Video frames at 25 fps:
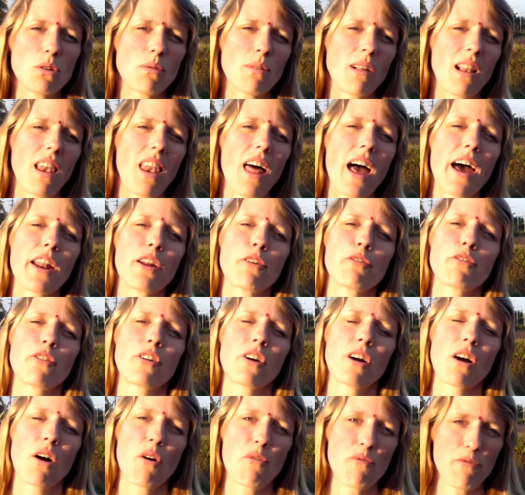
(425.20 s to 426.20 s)
you a lot of
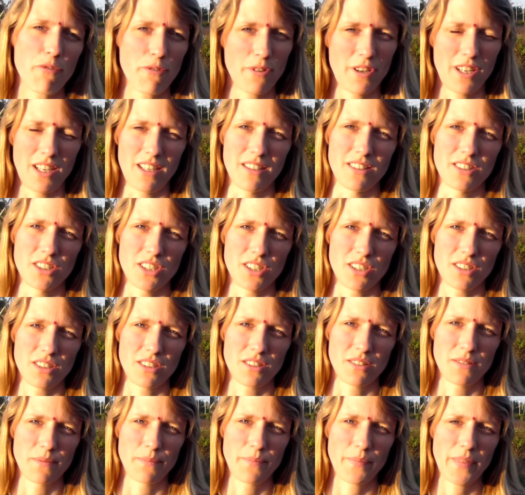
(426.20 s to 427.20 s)

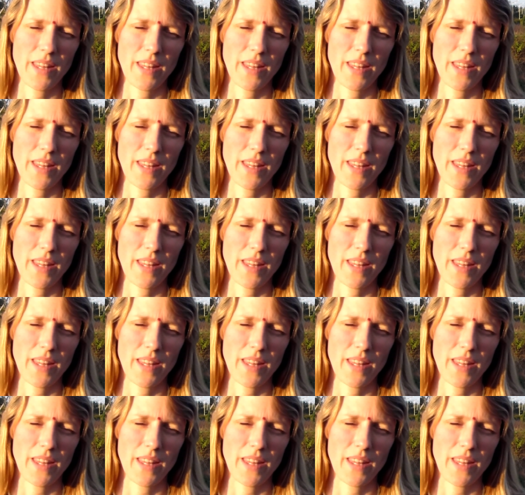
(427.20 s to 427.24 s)
confidence,